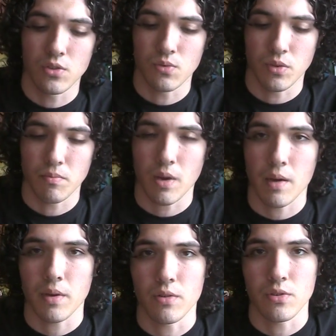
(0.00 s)
with
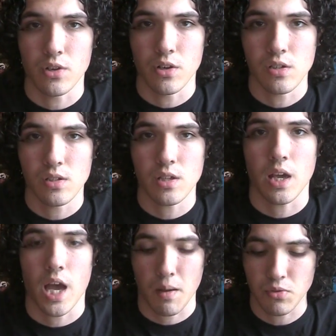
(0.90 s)
Batman Returns.
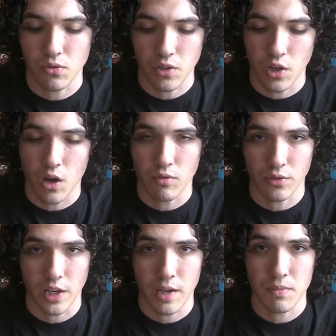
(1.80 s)
Absolutely awful
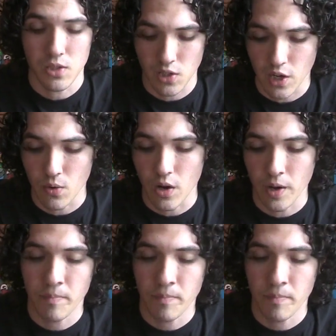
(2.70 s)
game, stay away.